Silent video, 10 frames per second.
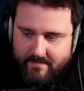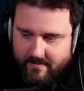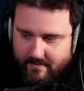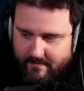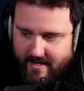
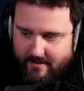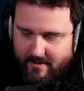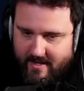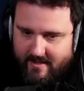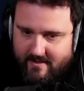Where you
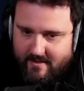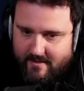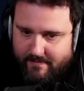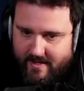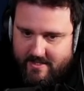had the
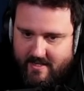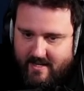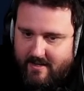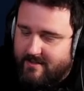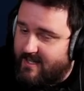flashlight
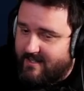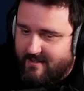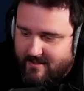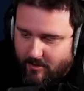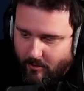out and it
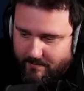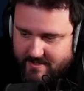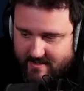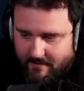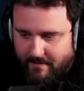comes
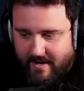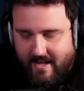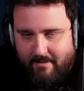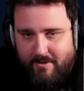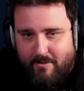there.
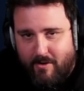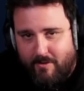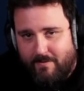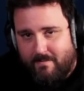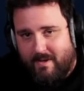Wherever you are on
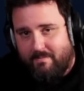the map.